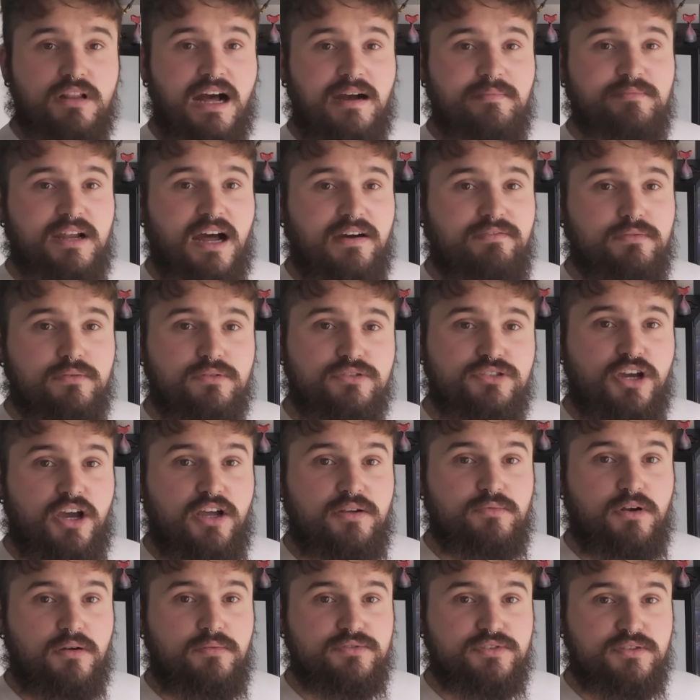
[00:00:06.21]
happened to have a
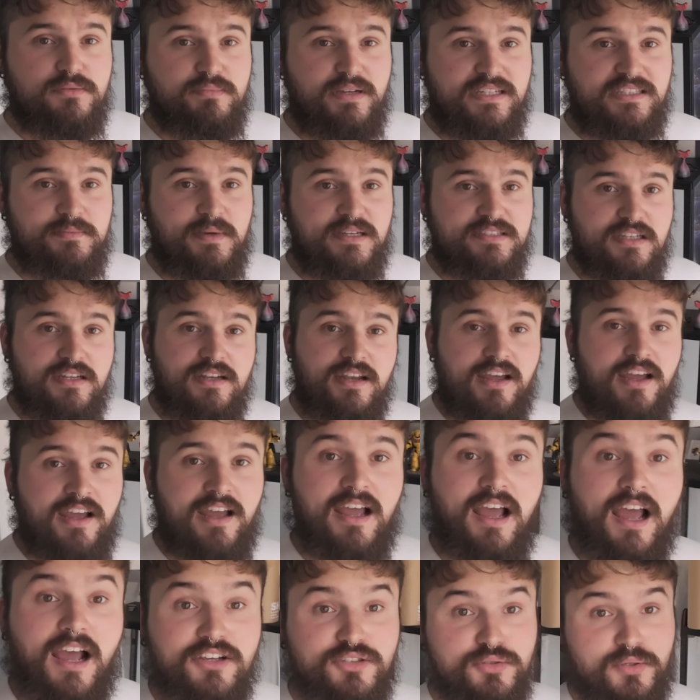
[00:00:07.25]
return one with some bits missing,
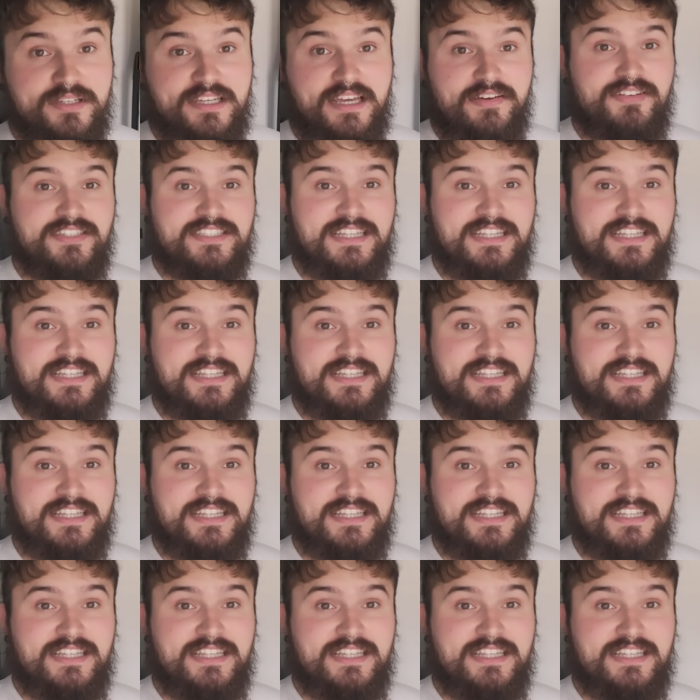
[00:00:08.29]
so he gave us